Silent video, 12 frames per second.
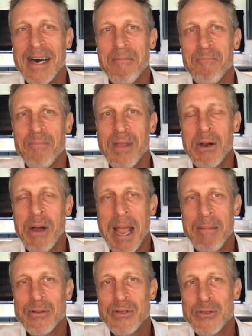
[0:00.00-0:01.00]
um, you
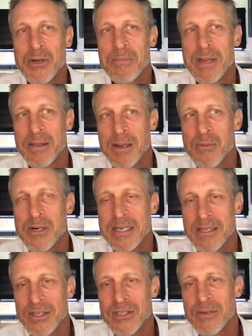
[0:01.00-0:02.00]
know able to sort of be a little more
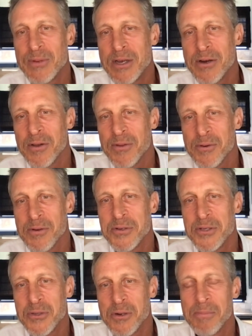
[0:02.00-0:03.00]
diligent when you go to the
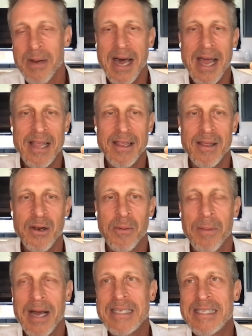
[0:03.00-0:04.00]
grocery store. Buy you
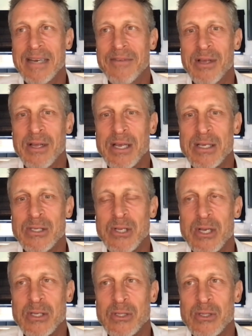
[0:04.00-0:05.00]
know buy stuff that
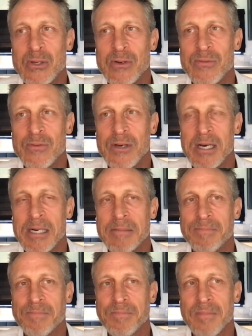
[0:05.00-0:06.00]
is is sort of
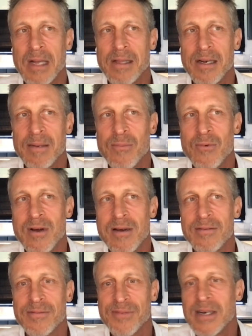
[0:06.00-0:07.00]
um, a little
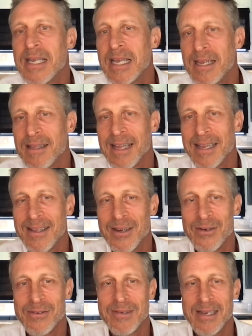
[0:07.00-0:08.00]
more funky, like
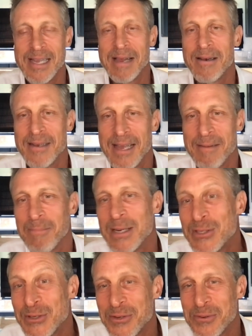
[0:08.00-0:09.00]
you know get get
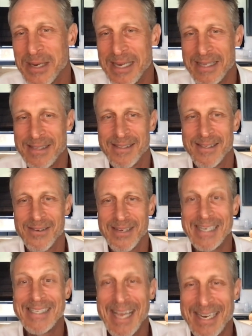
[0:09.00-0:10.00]
mustard greens, you
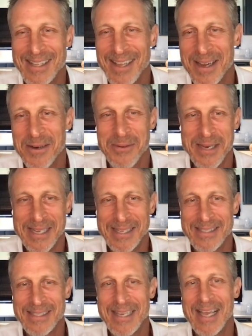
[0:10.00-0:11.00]
know get dandelion
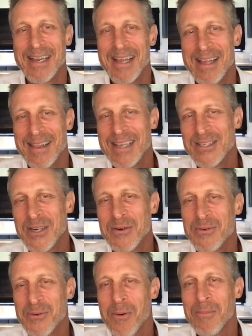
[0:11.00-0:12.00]
greens, get things
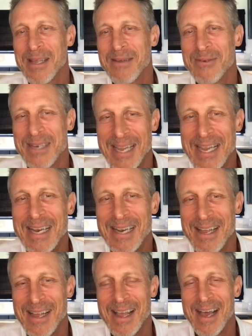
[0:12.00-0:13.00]
you don't normally would
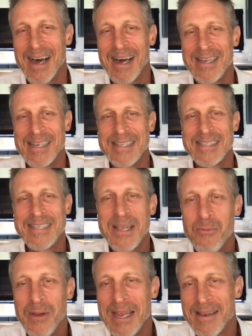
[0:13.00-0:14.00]
eat. Uh, eat
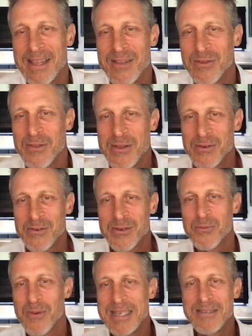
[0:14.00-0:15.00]
seaweed. These are these are
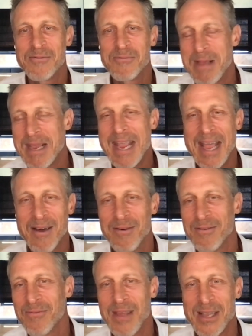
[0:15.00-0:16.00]
just ways of picking
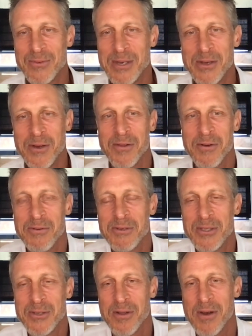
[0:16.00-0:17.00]
out things when you go to the
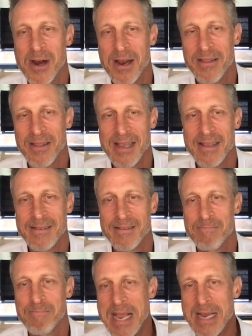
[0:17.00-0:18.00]
grocery store that aren't
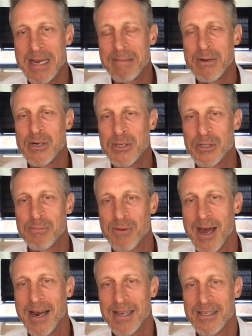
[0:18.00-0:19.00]
these big commercial
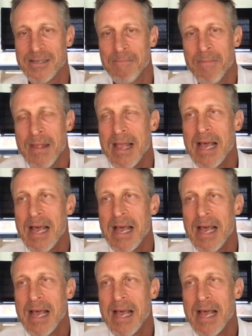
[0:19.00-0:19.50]
products.